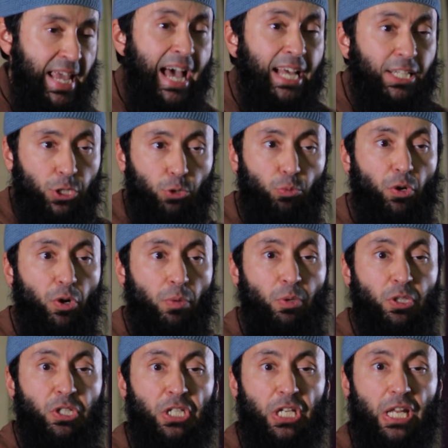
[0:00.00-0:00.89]
Yes, we're
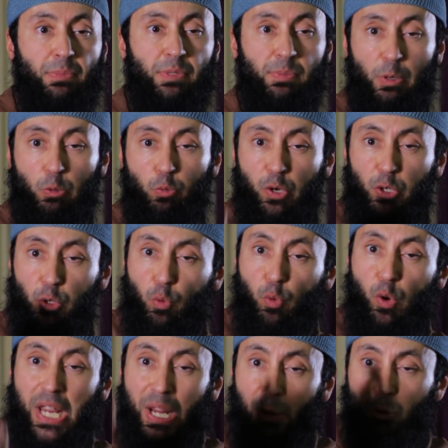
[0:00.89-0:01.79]
Muslims, but we do,
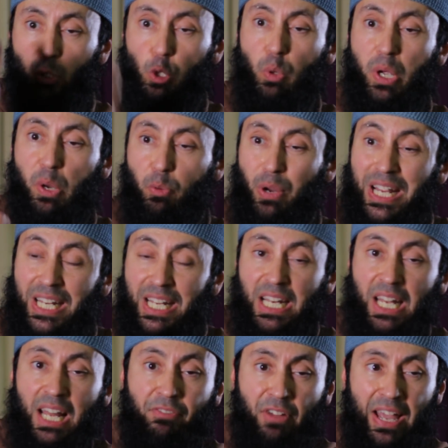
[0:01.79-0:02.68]
we, do we
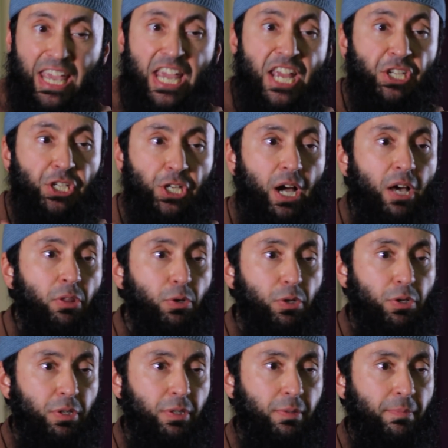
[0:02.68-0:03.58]
really love each
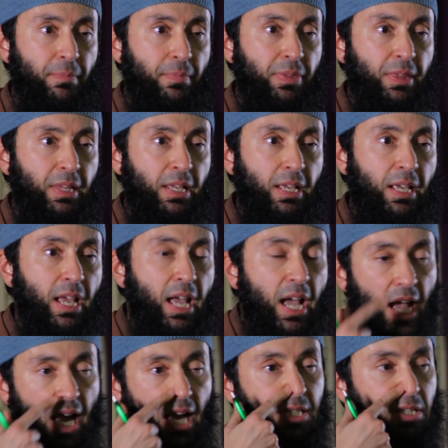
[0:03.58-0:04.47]
other?
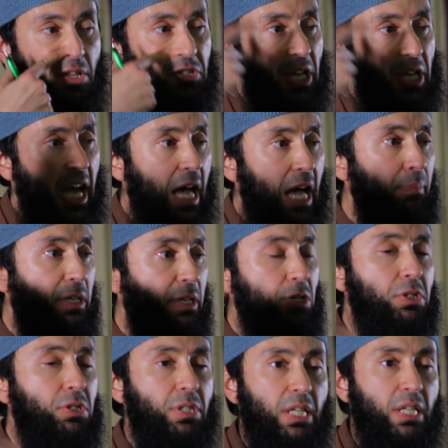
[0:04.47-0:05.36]
As the Sahaba
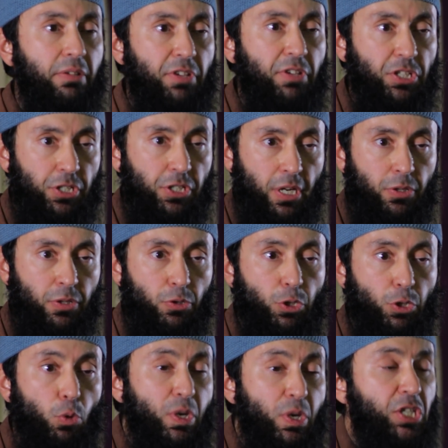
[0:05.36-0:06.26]
used to love each
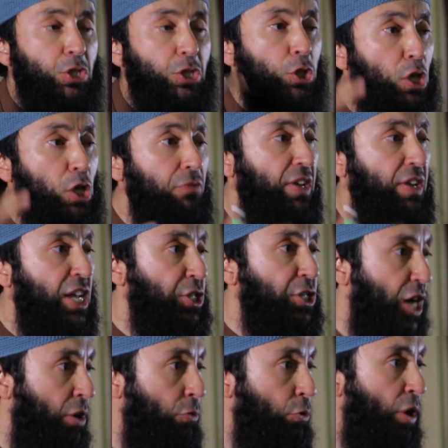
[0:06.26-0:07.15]
other. Do we serve
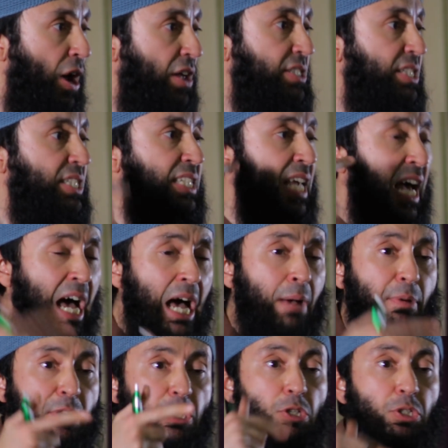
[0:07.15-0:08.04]
each other as the
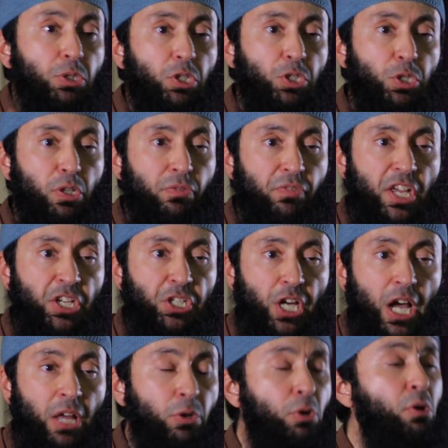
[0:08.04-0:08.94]
Sahaba used to serve
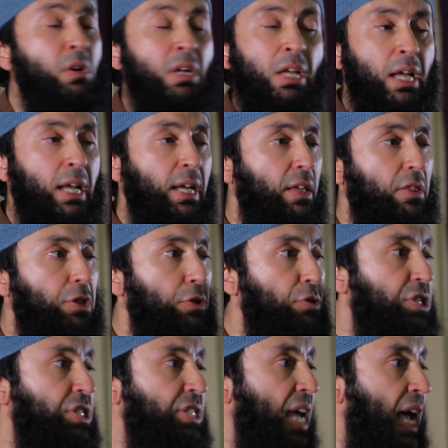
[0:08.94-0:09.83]
each other?
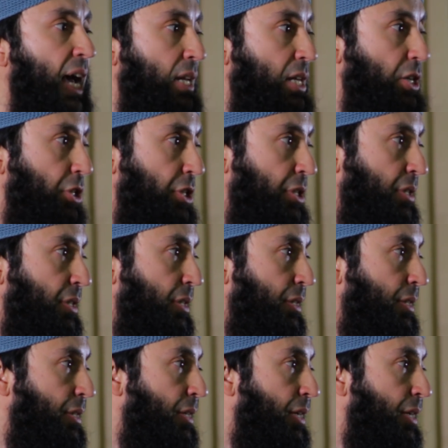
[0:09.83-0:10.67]
There is tahrish.